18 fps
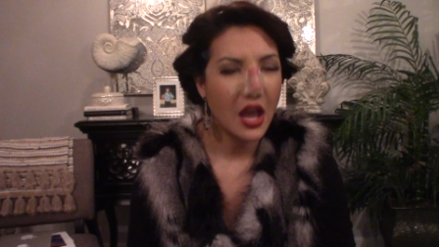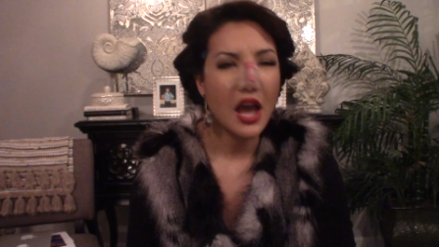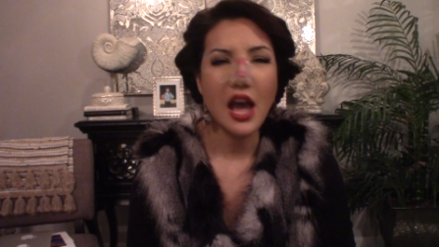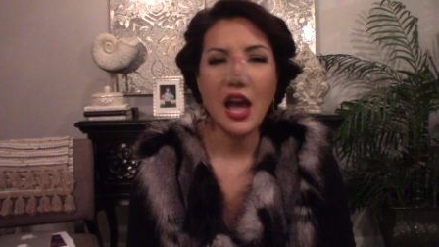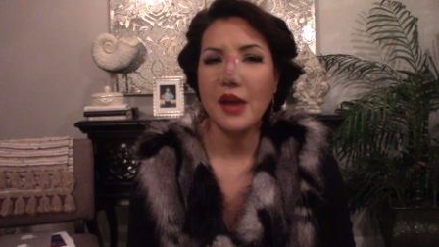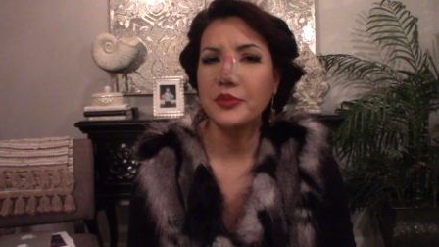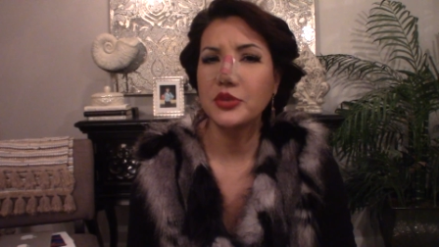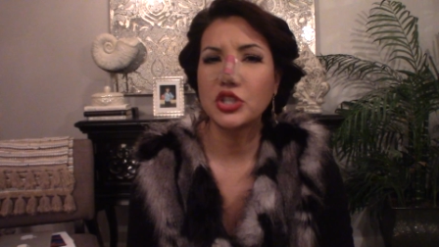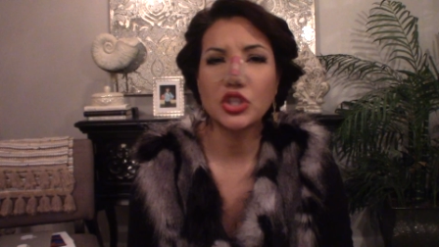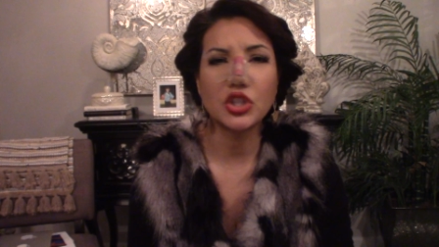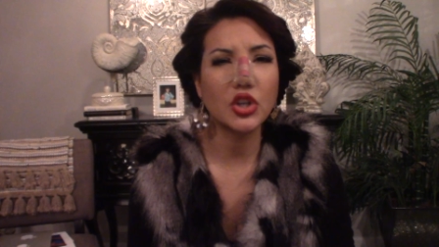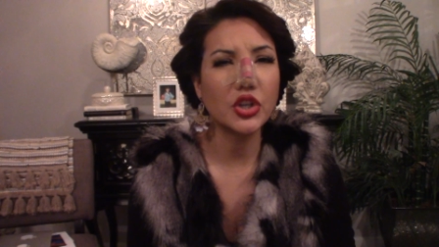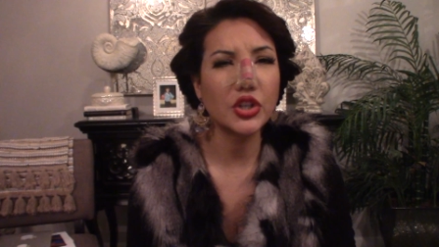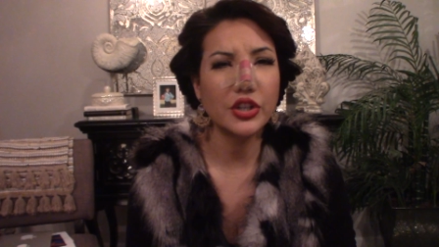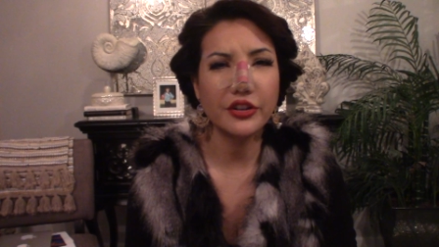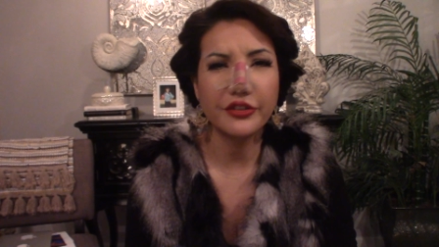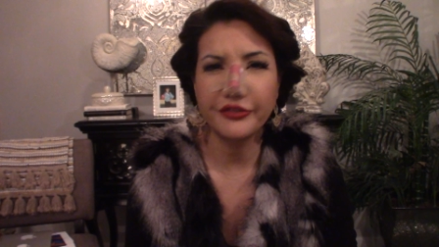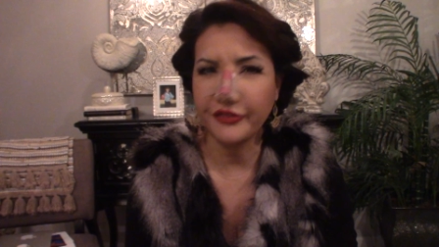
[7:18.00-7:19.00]
I'm sure
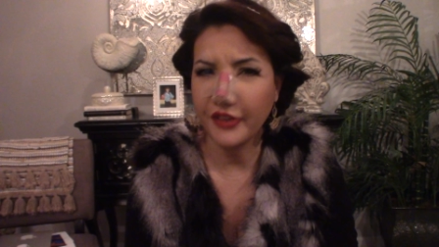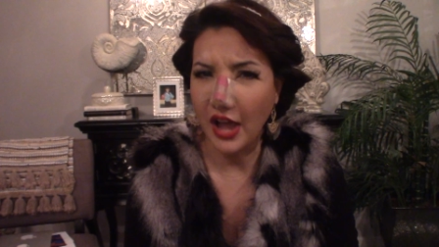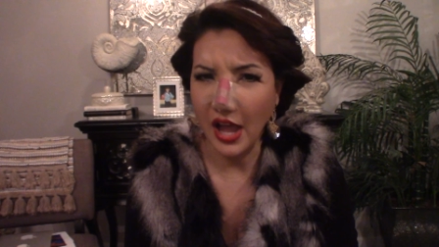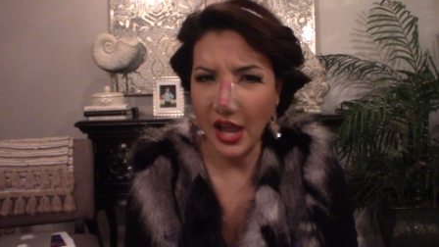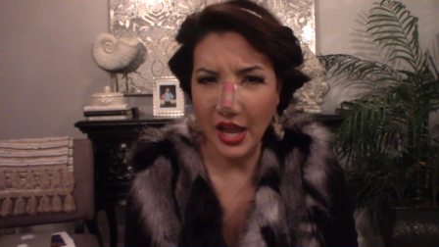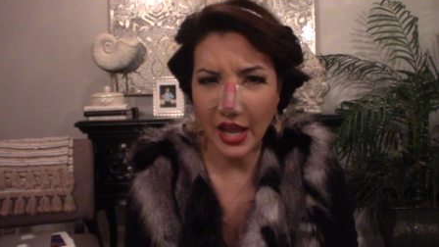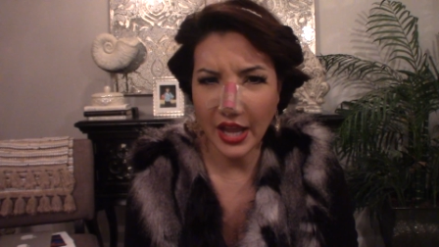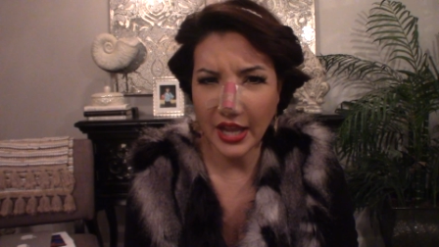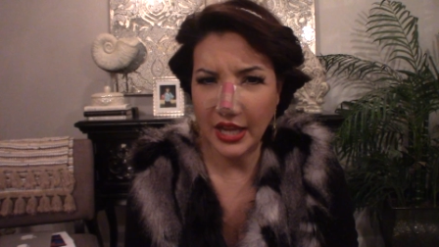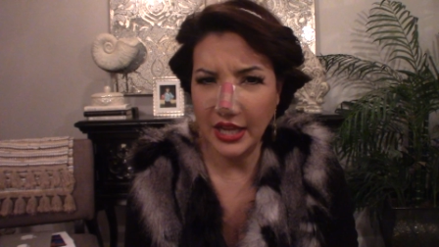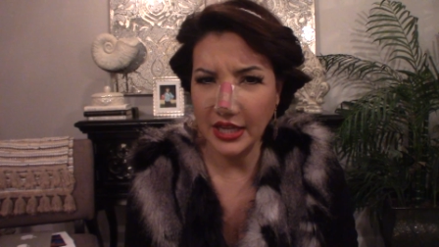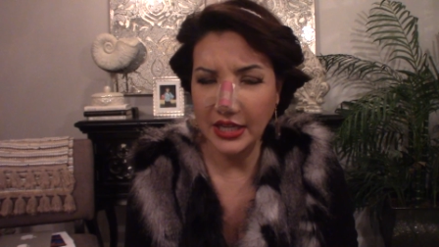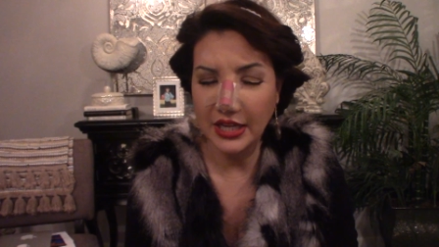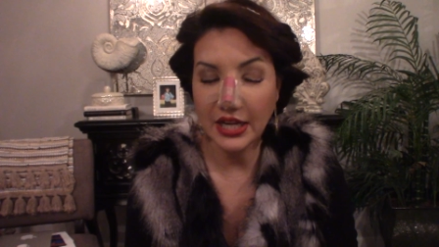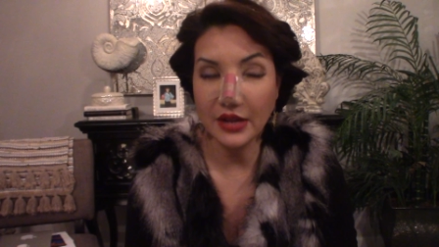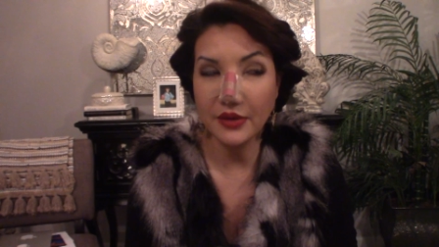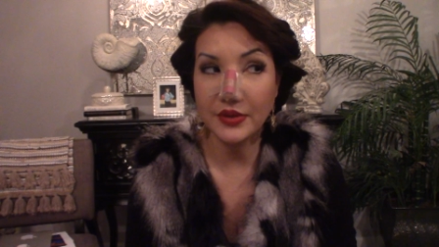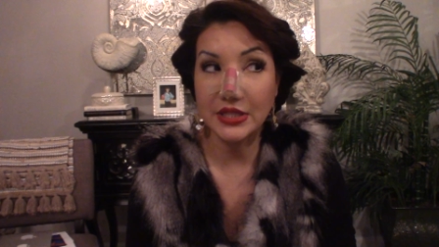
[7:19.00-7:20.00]
you're fine.
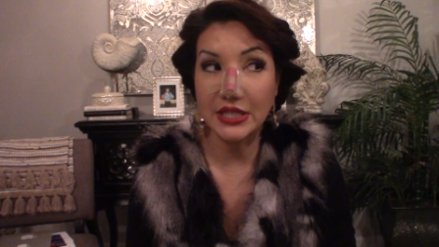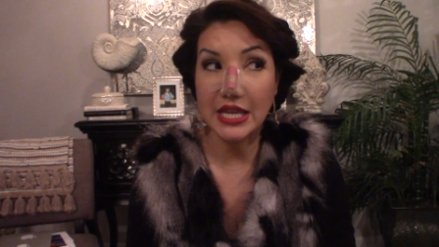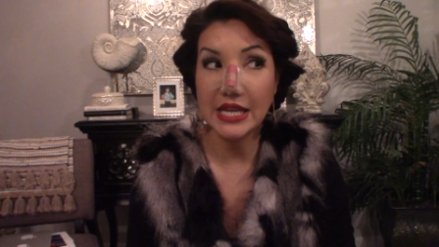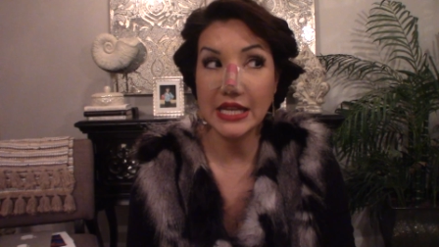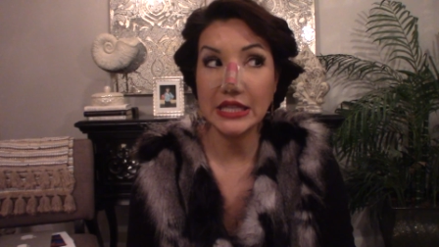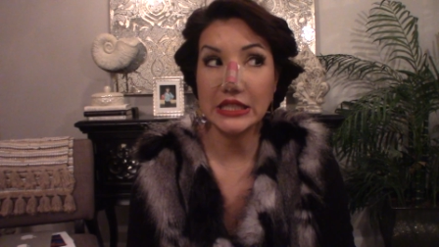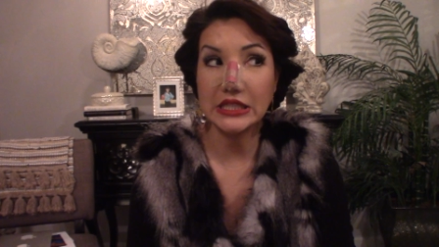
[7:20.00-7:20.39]
And I was like,